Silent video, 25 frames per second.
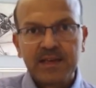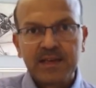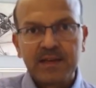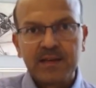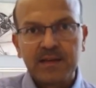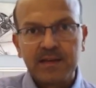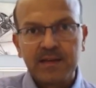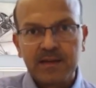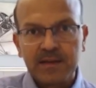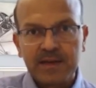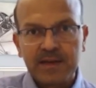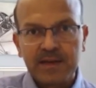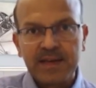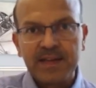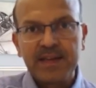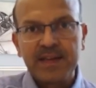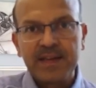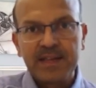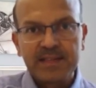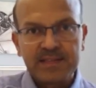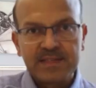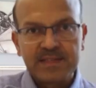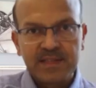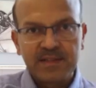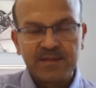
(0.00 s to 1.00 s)
uh,
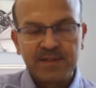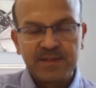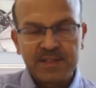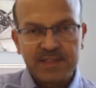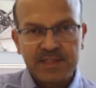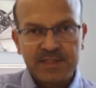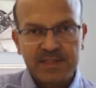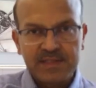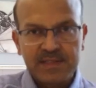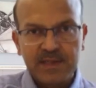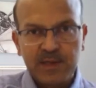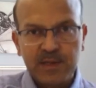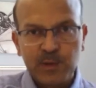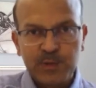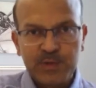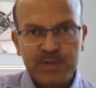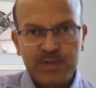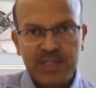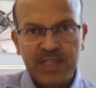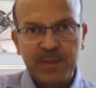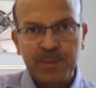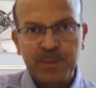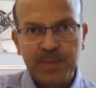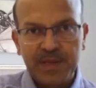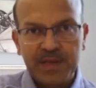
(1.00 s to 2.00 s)
cleaning services, the
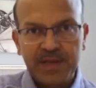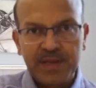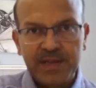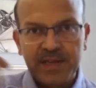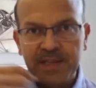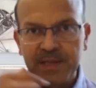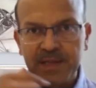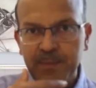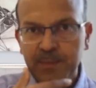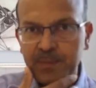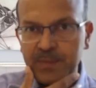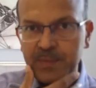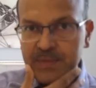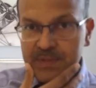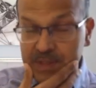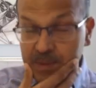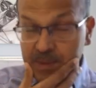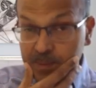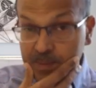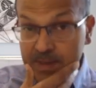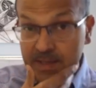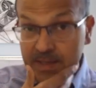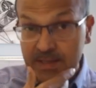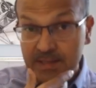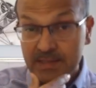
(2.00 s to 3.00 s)
housekeeping team,
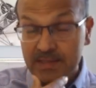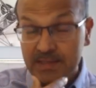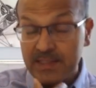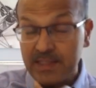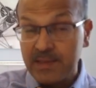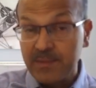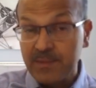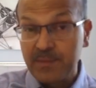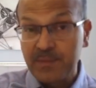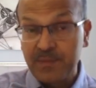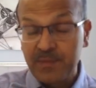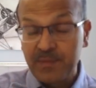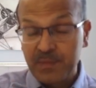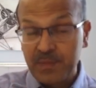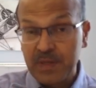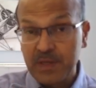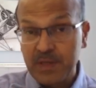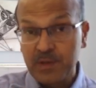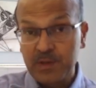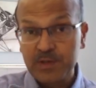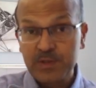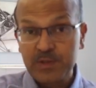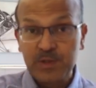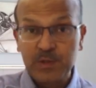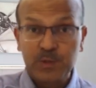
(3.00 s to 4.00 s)
supplies team,
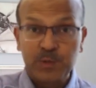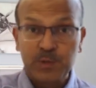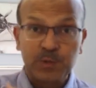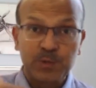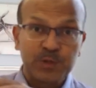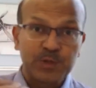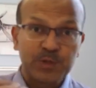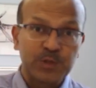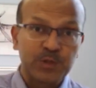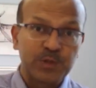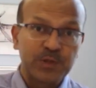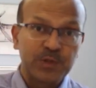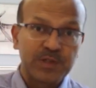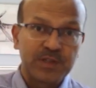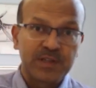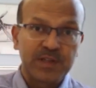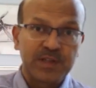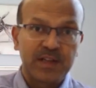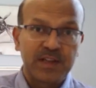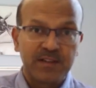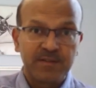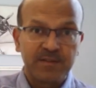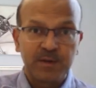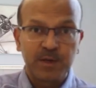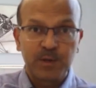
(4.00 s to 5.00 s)
because you should
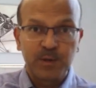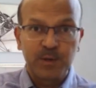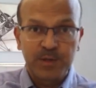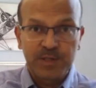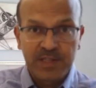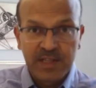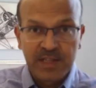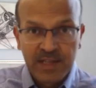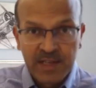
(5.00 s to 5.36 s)
have a good